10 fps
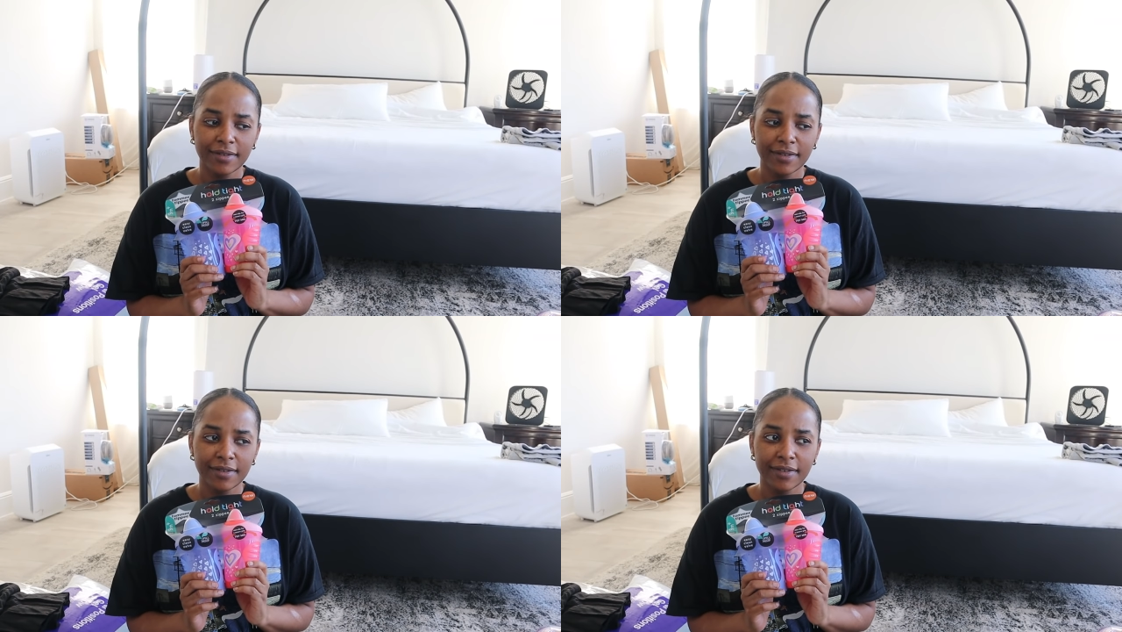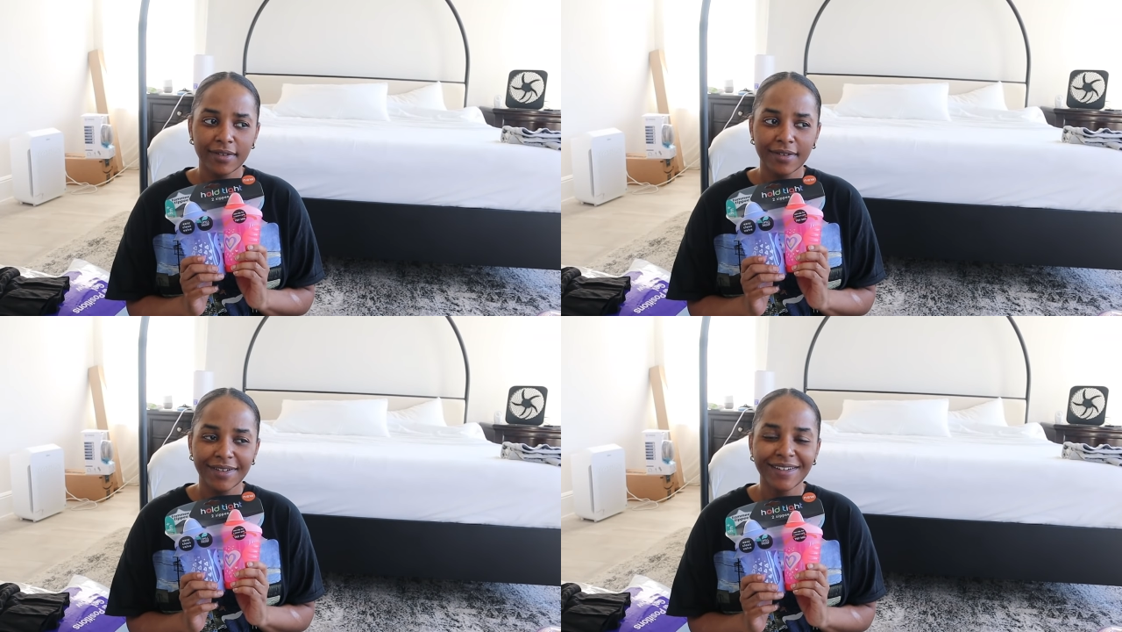
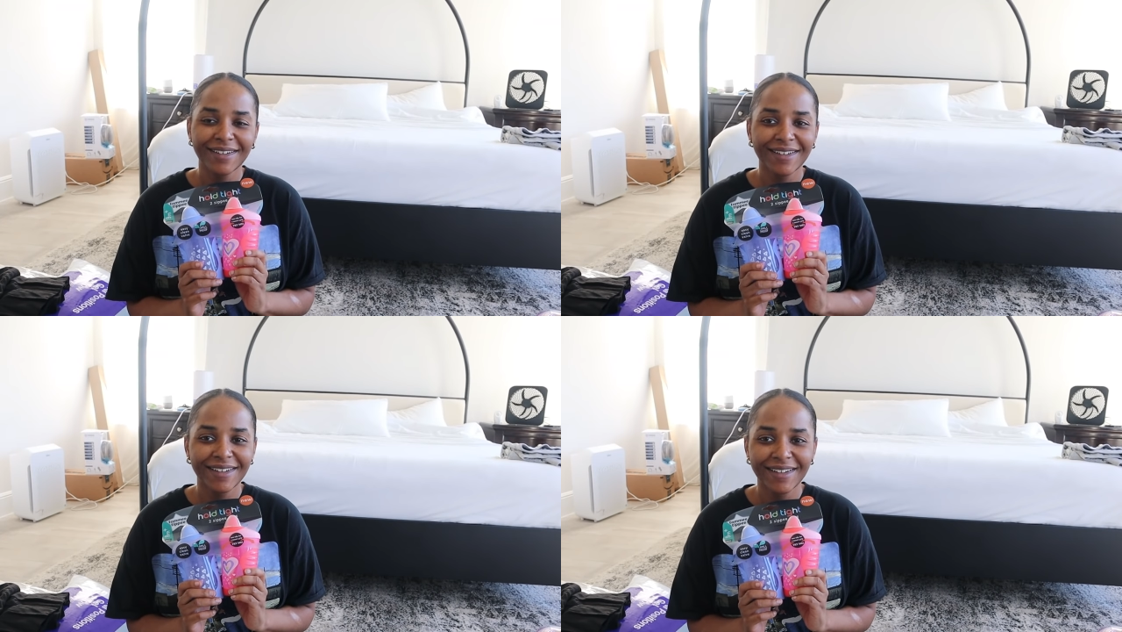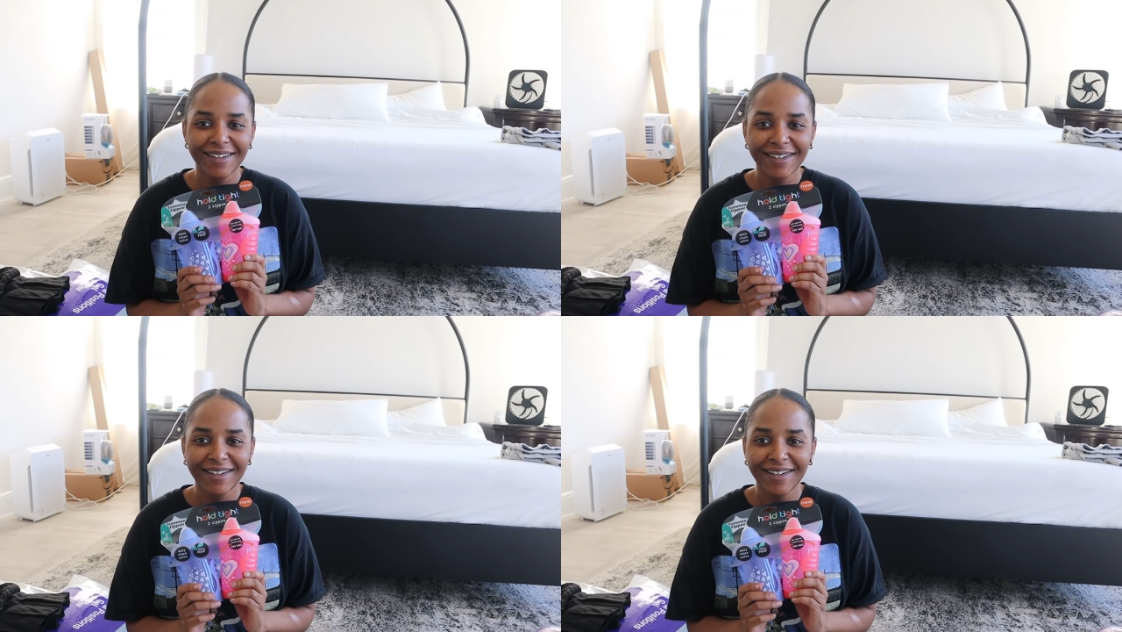
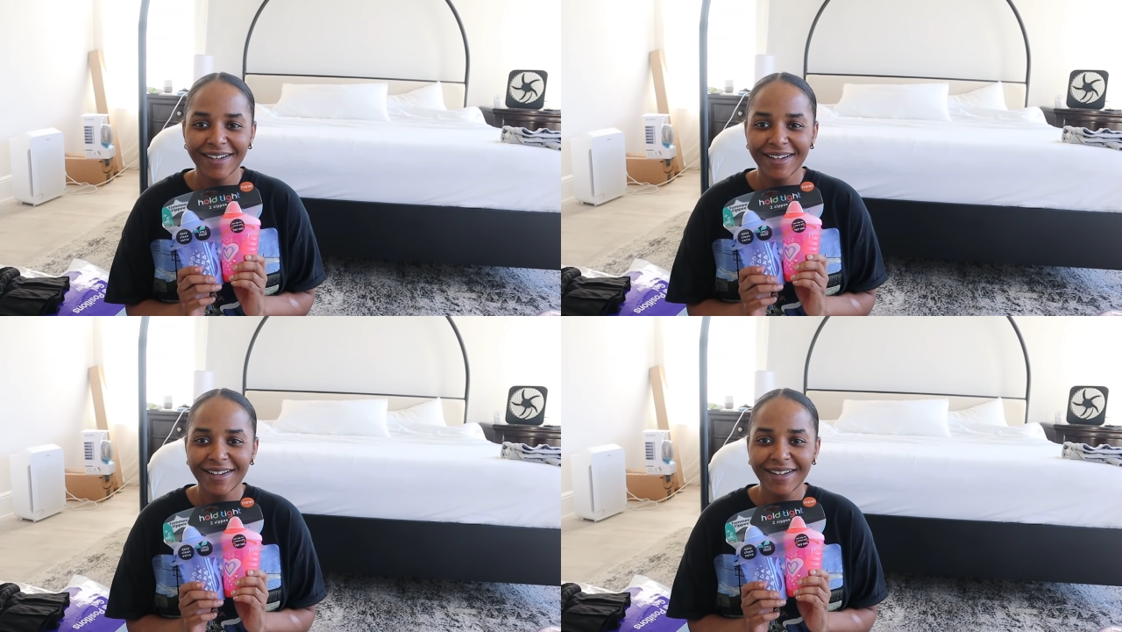Nobody speaks.